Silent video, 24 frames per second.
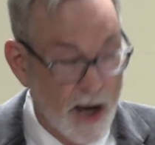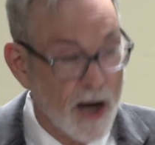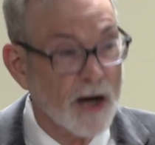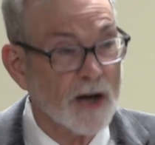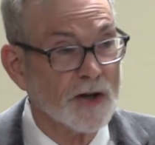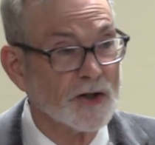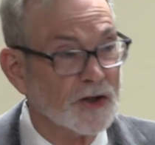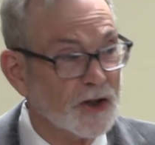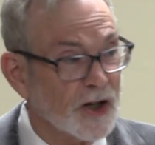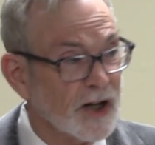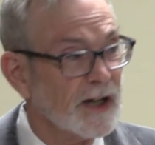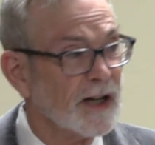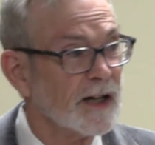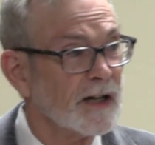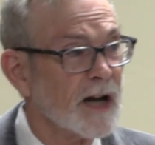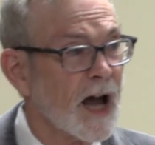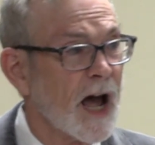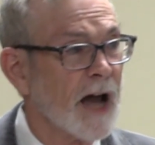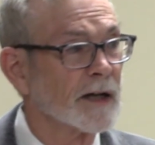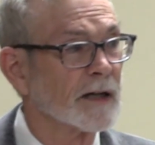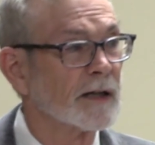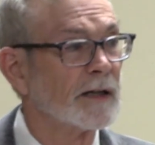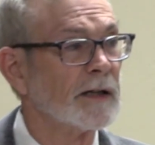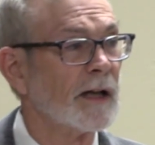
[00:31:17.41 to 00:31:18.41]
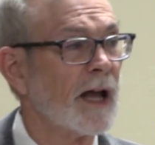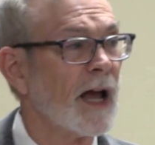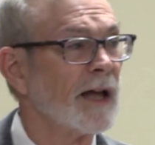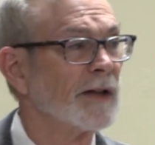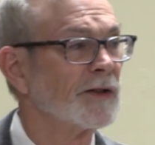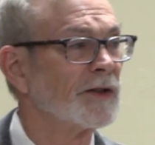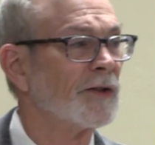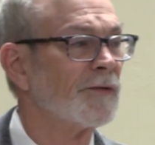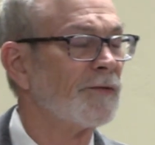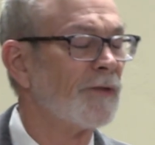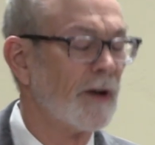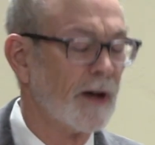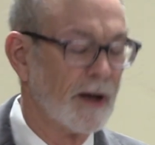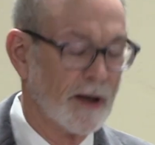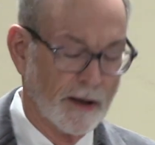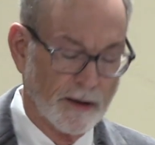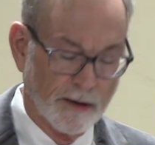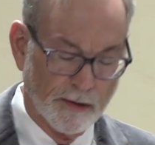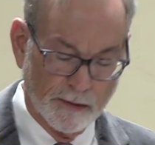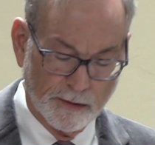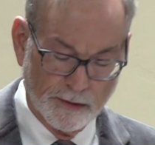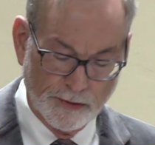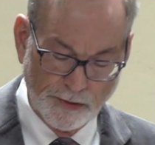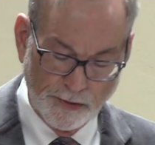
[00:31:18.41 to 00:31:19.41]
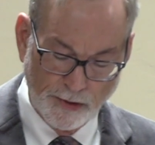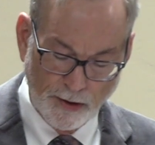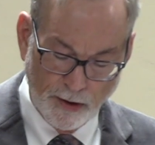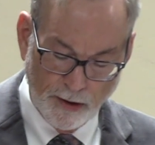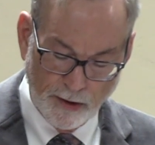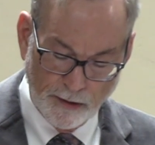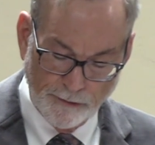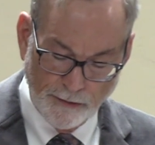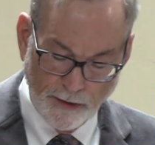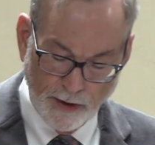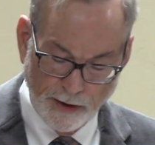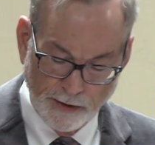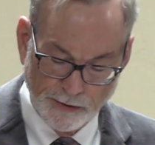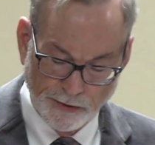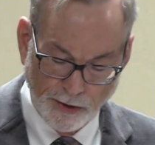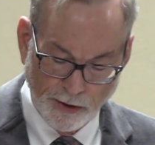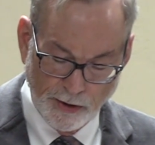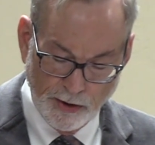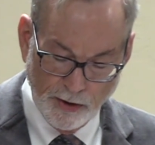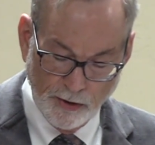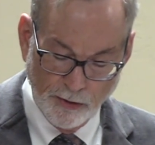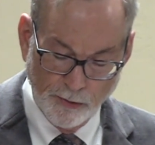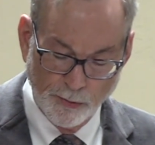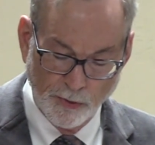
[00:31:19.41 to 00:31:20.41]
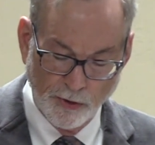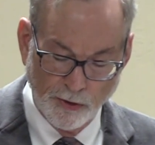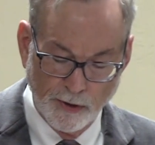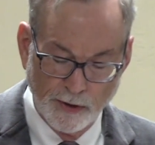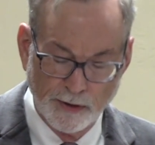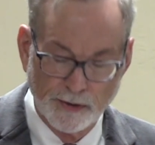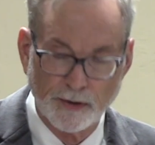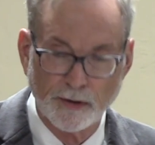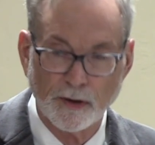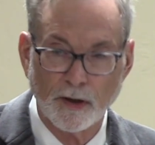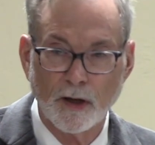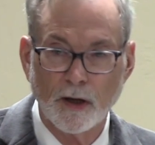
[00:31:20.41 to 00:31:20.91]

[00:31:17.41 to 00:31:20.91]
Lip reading: She did not classify herself as a humorist,